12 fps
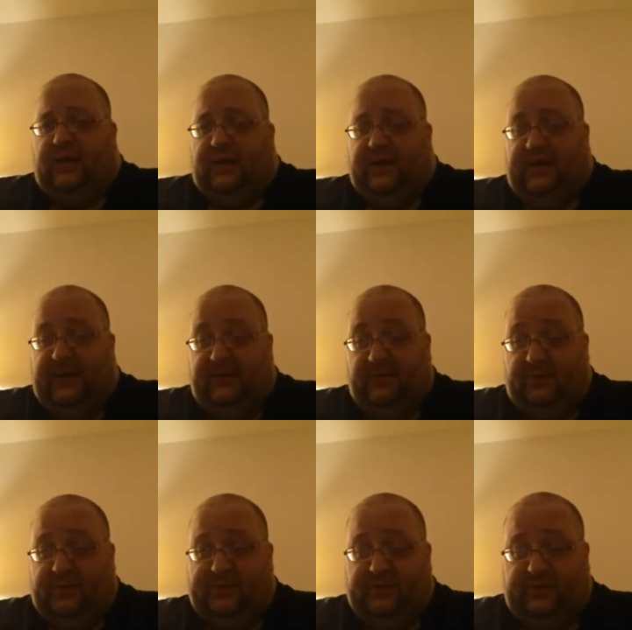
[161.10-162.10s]
uh, he never
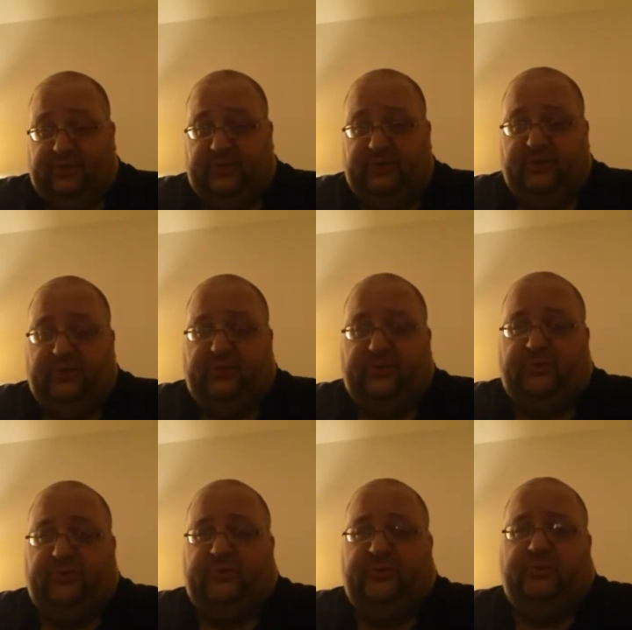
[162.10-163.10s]
was on the
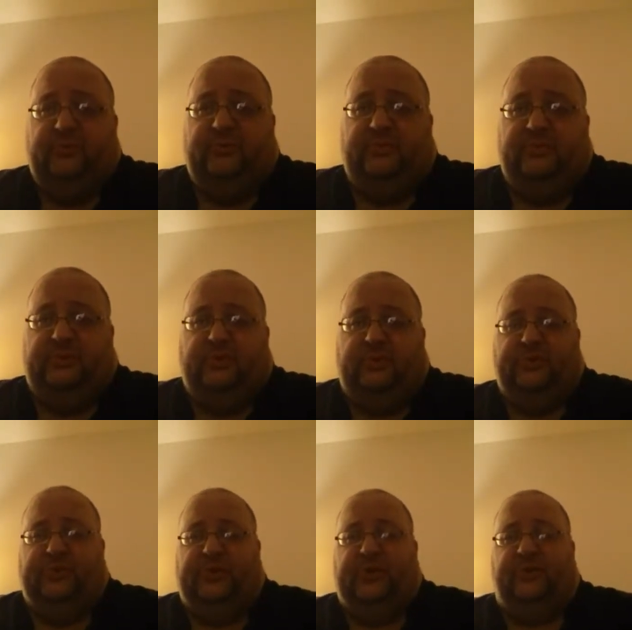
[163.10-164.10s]
Google, the
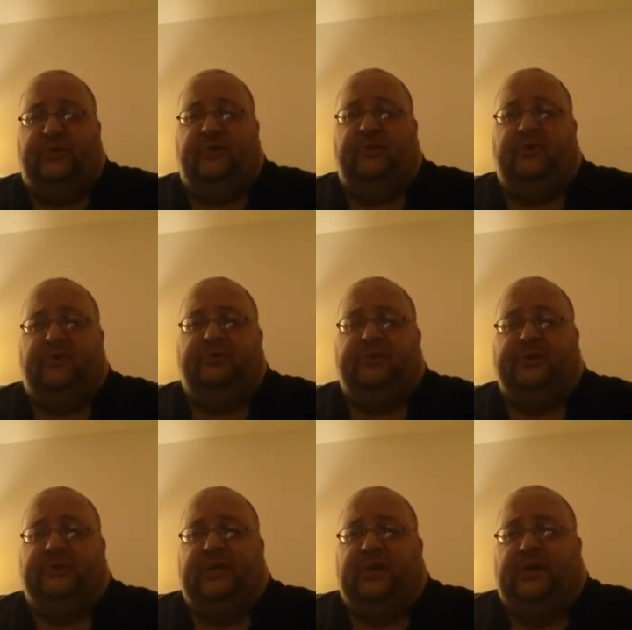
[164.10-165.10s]
ones we did on Google,
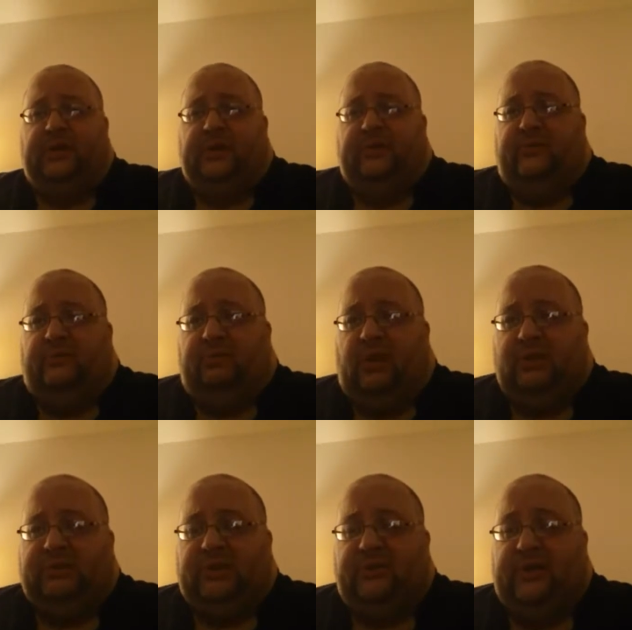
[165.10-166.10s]
but from
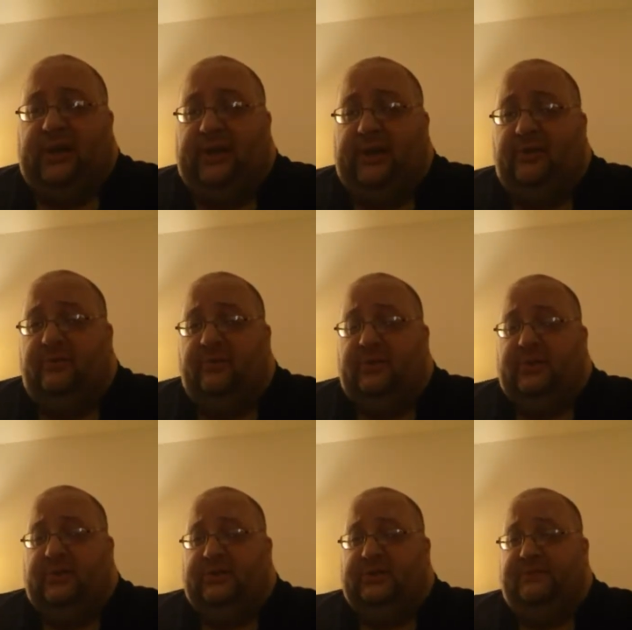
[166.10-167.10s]
Block Talk Radio,
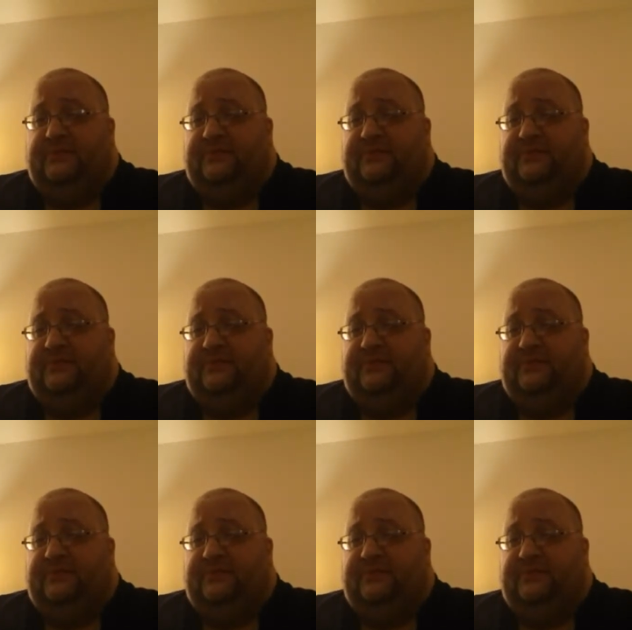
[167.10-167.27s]
uh,